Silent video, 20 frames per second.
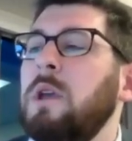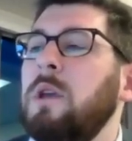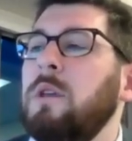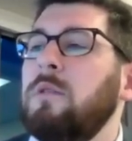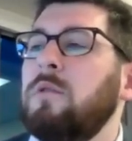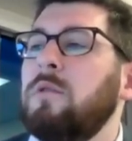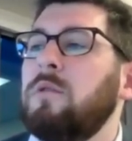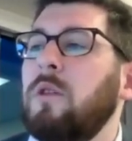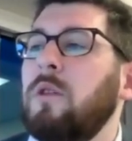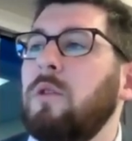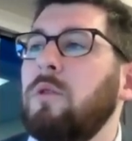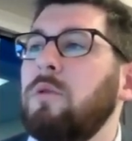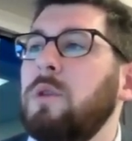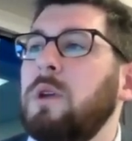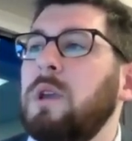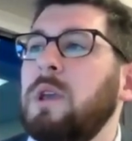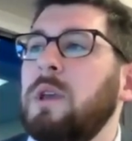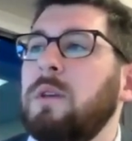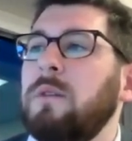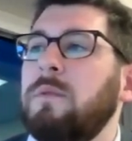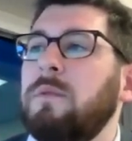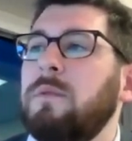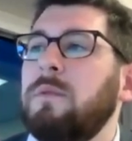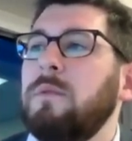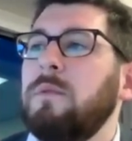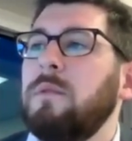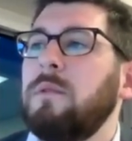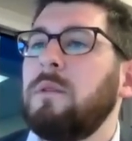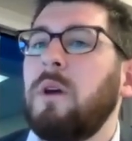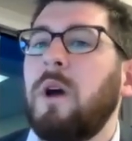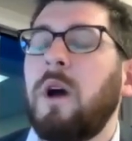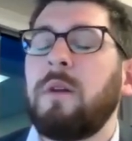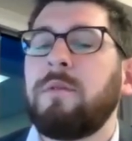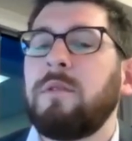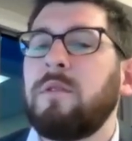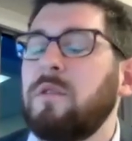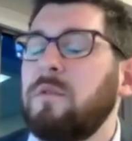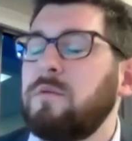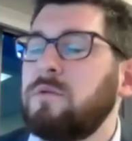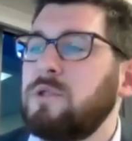So if
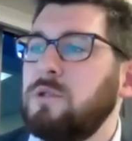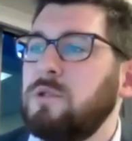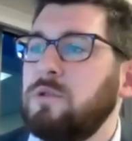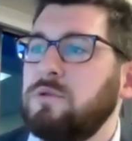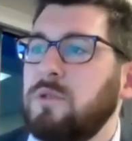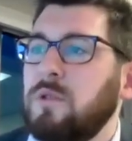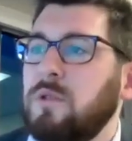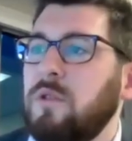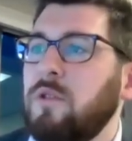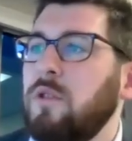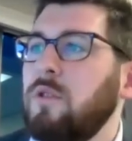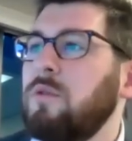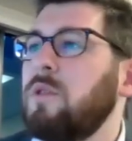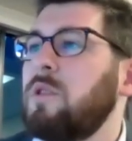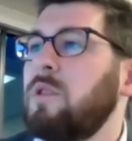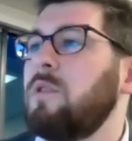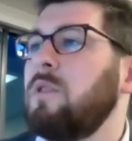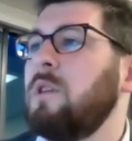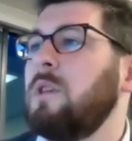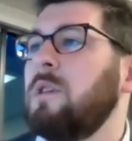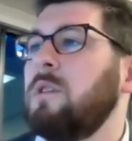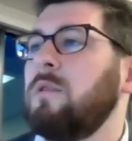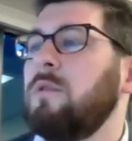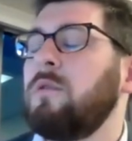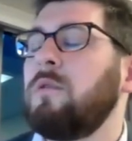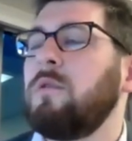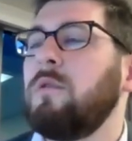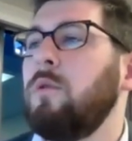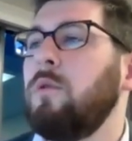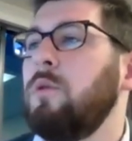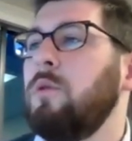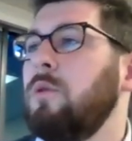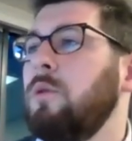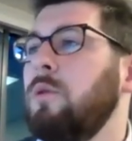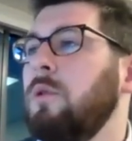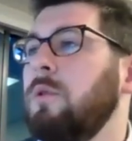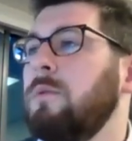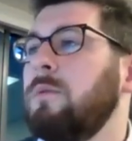Office of Children's Services or